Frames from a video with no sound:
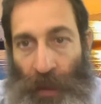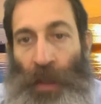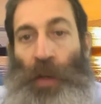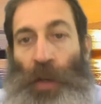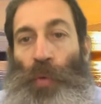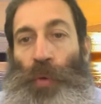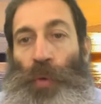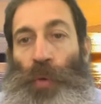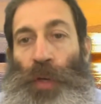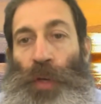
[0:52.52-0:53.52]
we
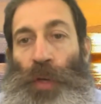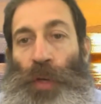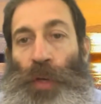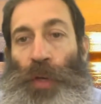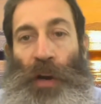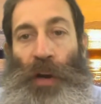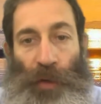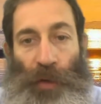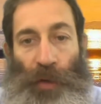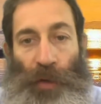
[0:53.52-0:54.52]
are going to be
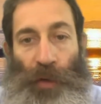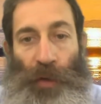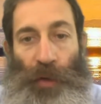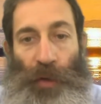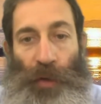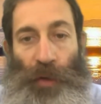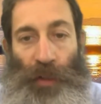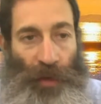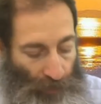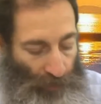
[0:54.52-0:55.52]
reading uh,
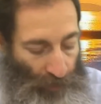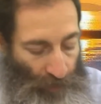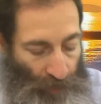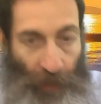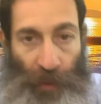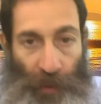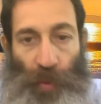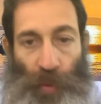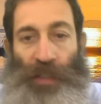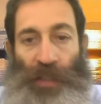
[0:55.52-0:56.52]
uh, Proverbs
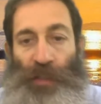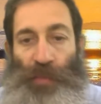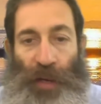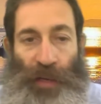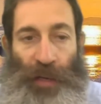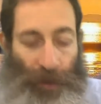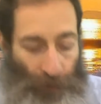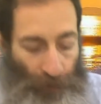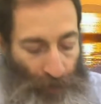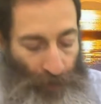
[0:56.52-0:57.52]
26 right
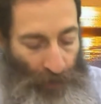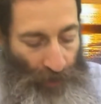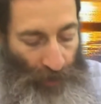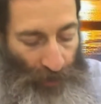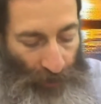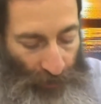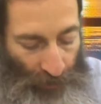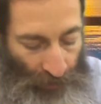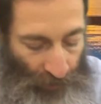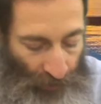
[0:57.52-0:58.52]
now. And
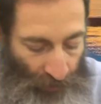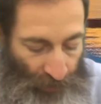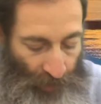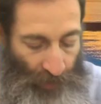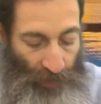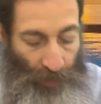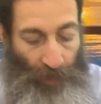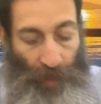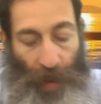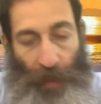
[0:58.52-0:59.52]
uh, it says, and
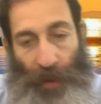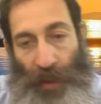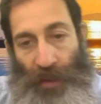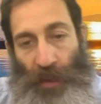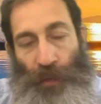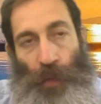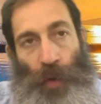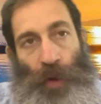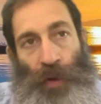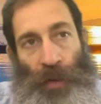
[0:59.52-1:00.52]
remember, this is
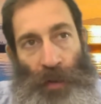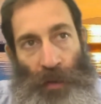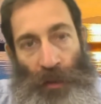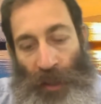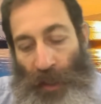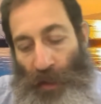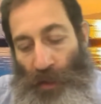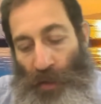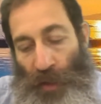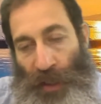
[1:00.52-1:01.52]
for leaders
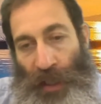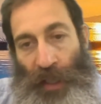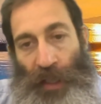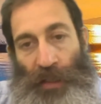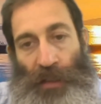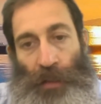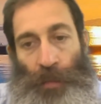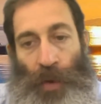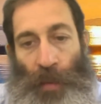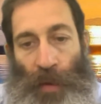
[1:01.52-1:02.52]
or kings
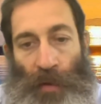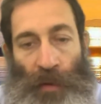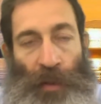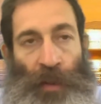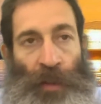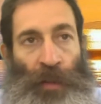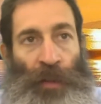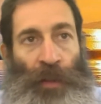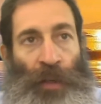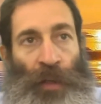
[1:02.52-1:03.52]
primarily.
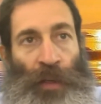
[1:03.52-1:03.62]
Uh, the